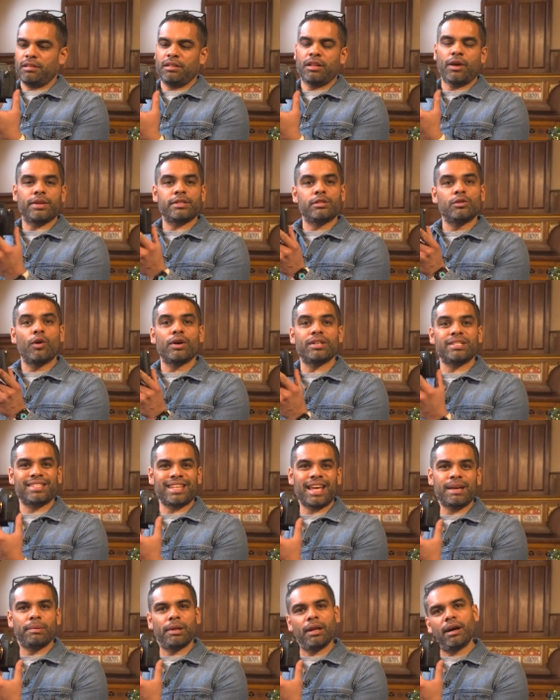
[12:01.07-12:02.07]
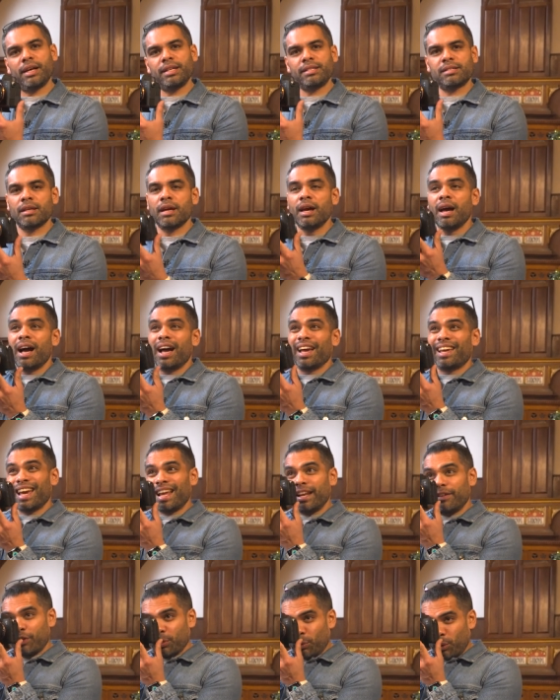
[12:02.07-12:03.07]
you know, it's not as stabilized.
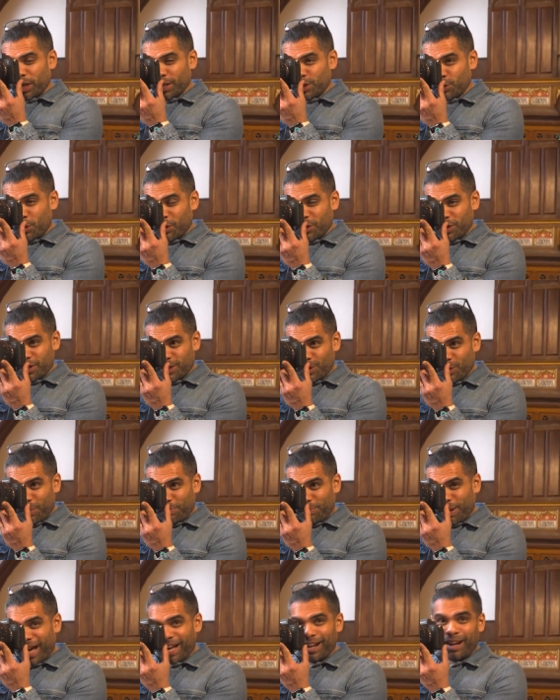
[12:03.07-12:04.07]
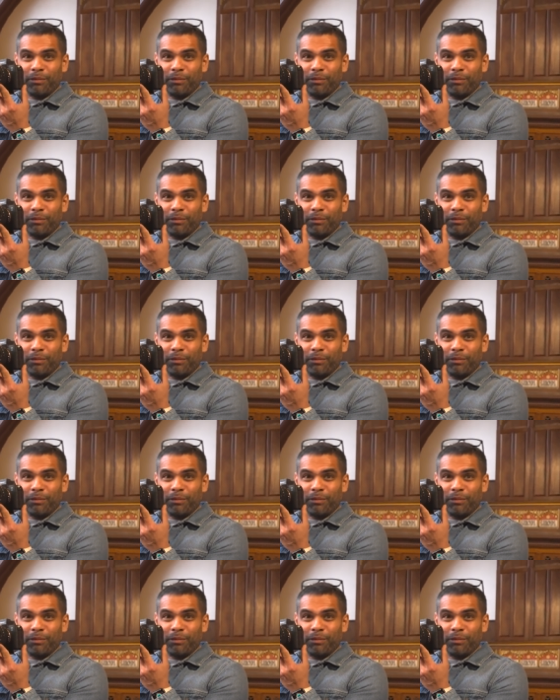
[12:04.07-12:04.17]
Again, if you wanted to do a pan